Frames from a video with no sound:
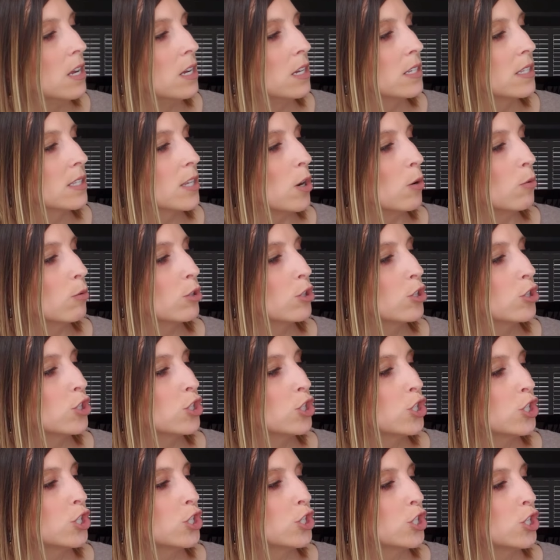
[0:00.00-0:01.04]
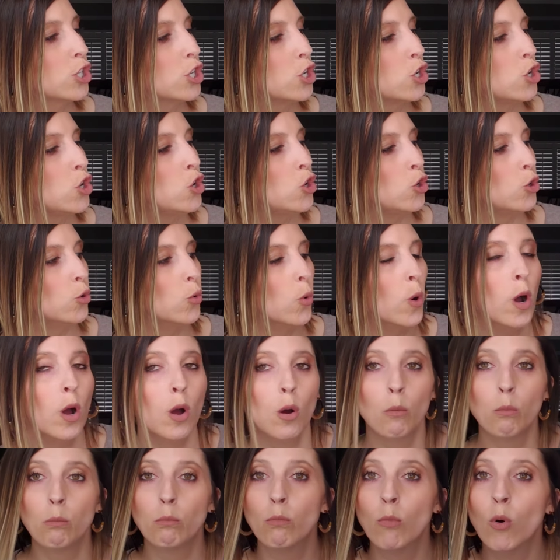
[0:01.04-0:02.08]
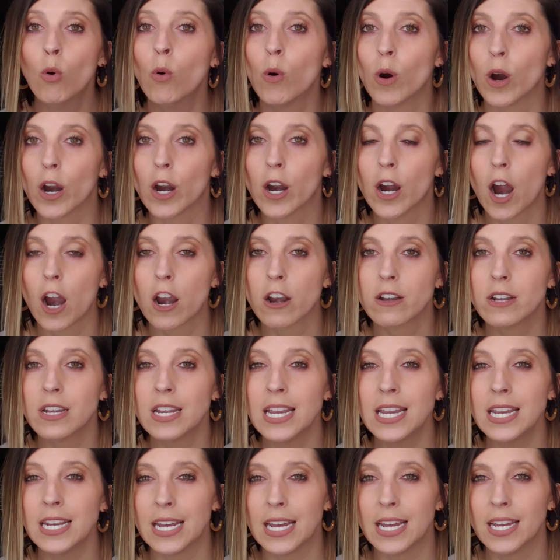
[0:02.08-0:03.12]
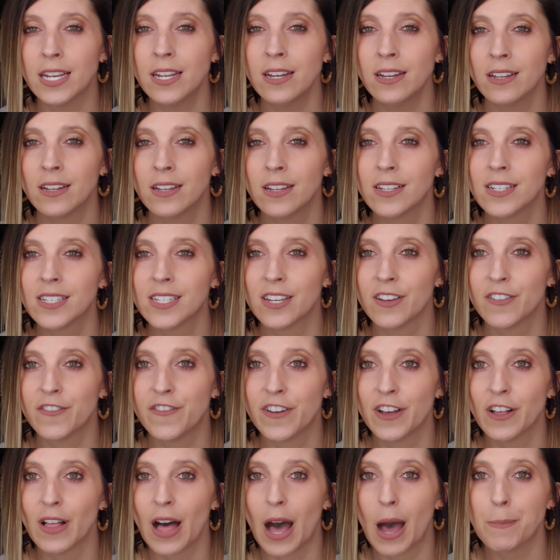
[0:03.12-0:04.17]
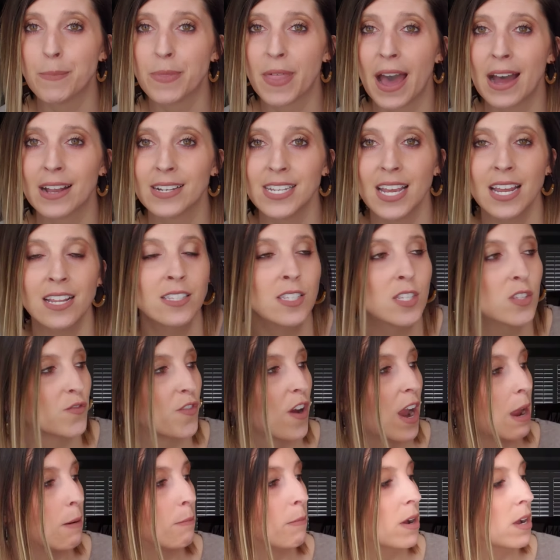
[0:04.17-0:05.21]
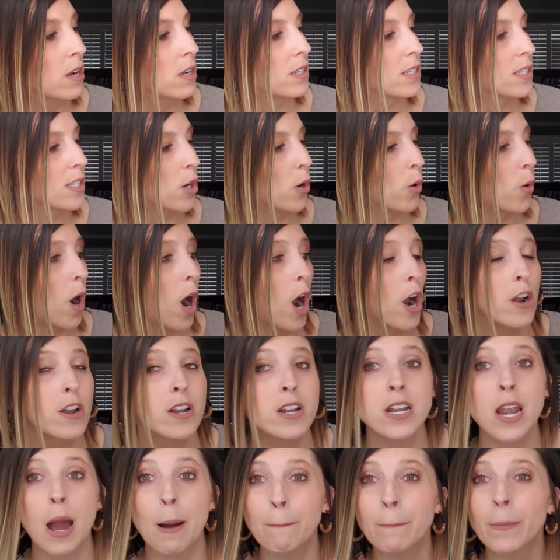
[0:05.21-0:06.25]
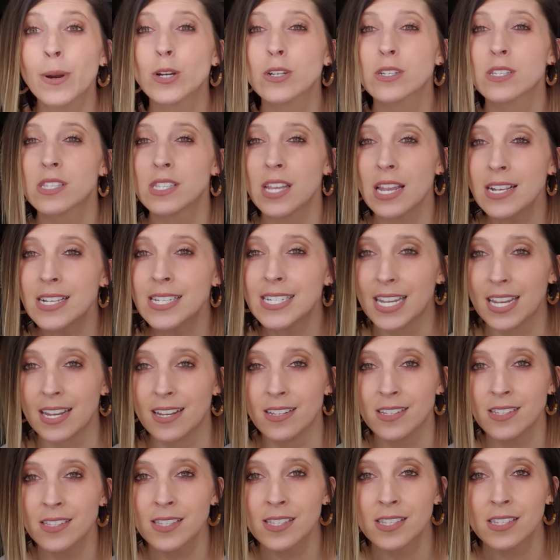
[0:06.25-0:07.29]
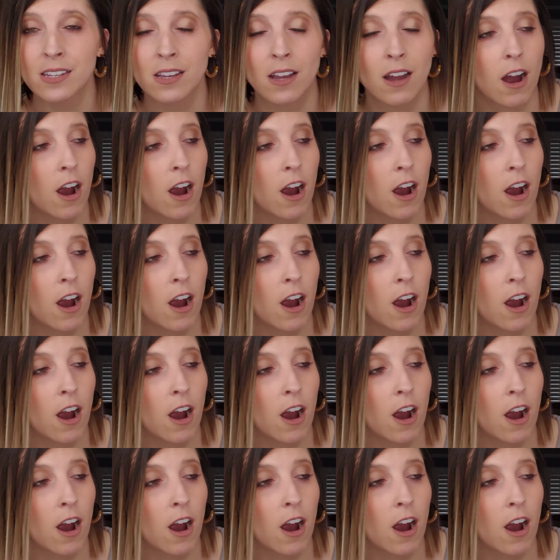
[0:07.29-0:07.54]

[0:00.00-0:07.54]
So 2 more are needed to fill up that 10's frame. So our number sentence